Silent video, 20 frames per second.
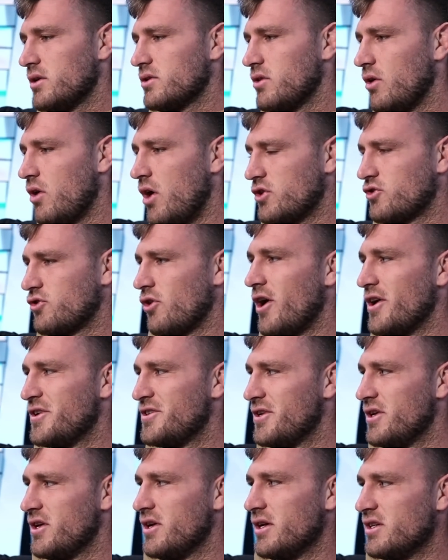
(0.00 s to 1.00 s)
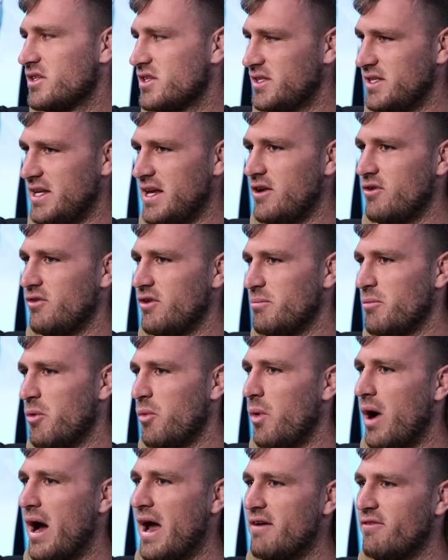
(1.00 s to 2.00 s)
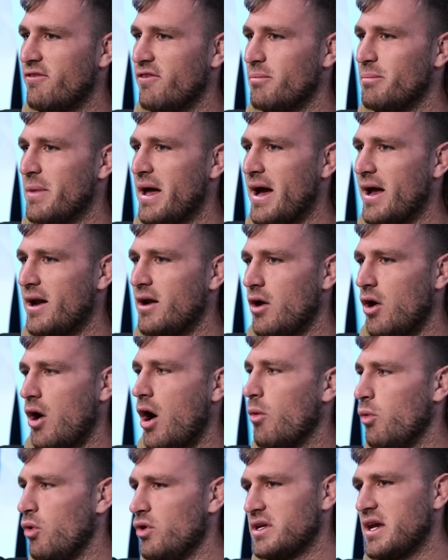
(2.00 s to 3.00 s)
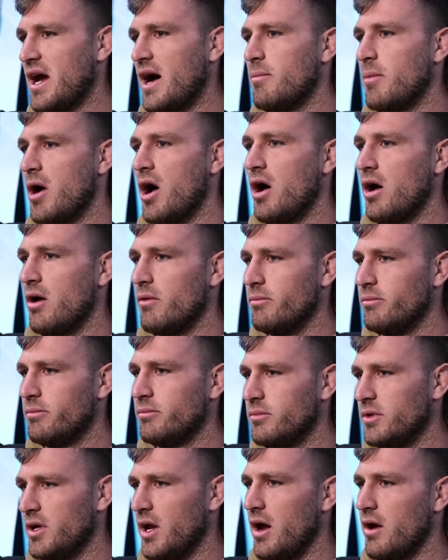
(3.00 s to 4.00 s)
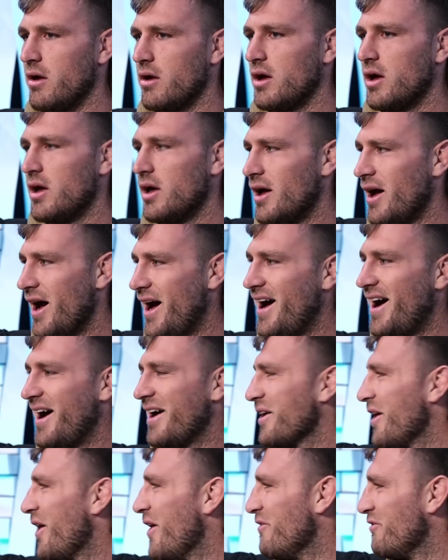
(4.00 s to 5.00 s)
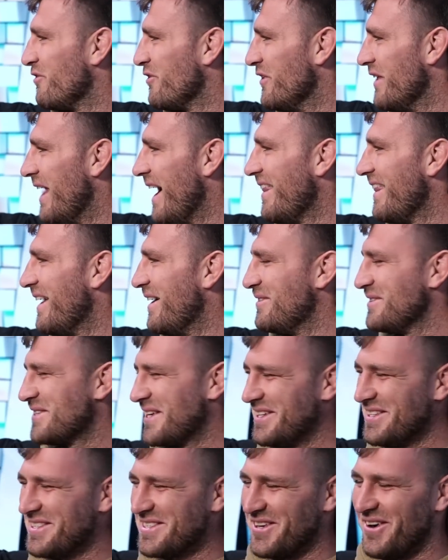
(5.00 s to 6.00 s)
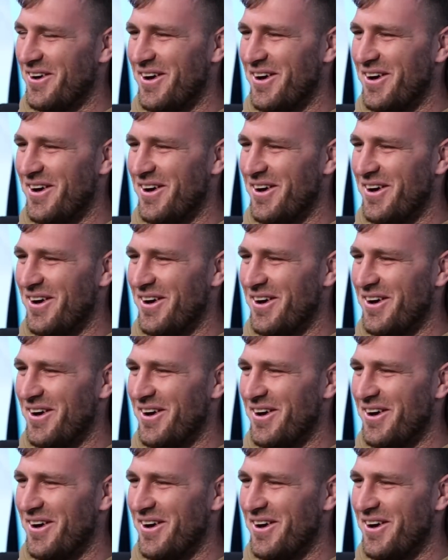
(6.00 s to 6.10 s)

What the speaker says: So I tried to steer him away from that. I would come home, hungover and that. That was